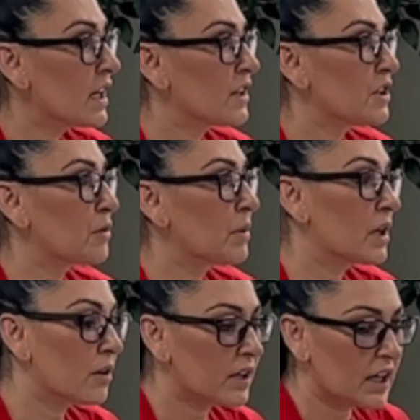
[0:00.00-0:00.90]
And they'll be
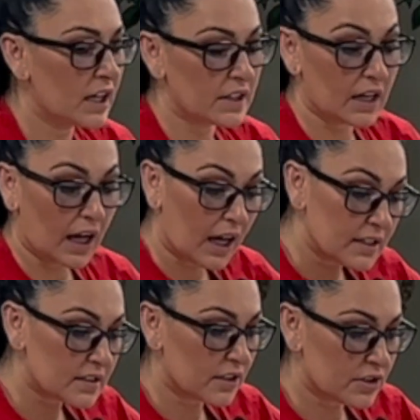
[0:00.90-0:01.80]
like, okay. And then
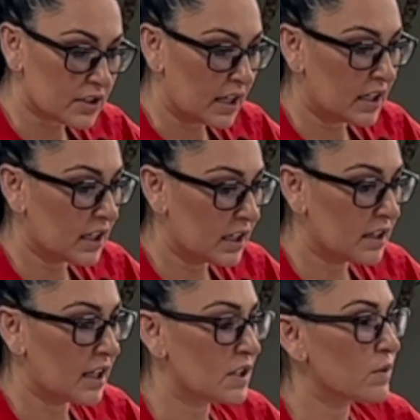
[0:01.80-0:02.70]
as they're signing in,
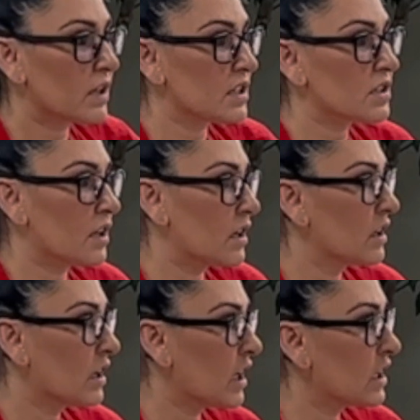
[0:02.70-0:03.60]
that's when I start
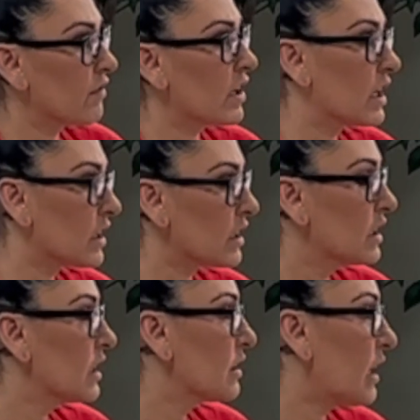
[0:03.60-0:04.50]
kind of like
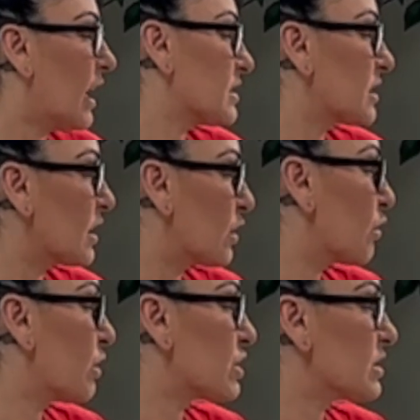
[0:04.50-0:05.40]
asking little
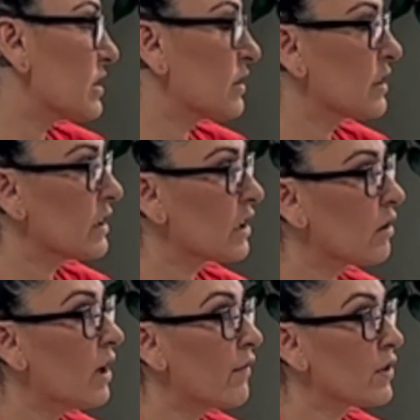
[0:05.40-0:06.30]
questions here and there. Like,
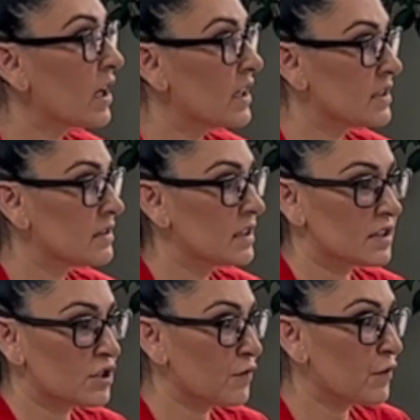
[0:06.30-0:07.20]
oh, have you got, is
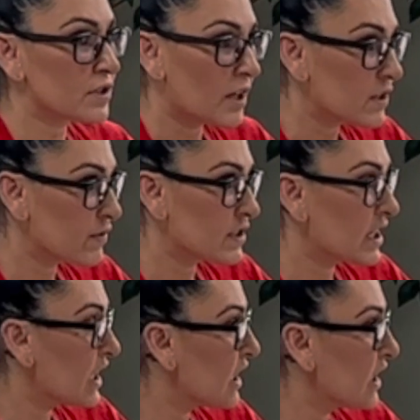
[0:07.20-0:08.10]
this your first house for
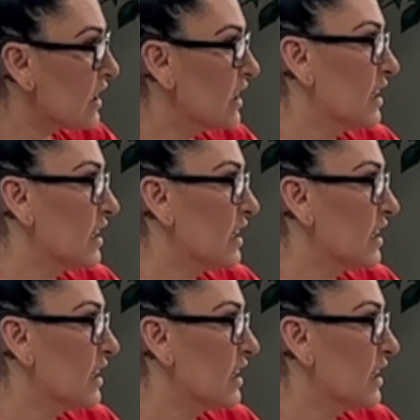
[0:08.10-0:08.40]
today?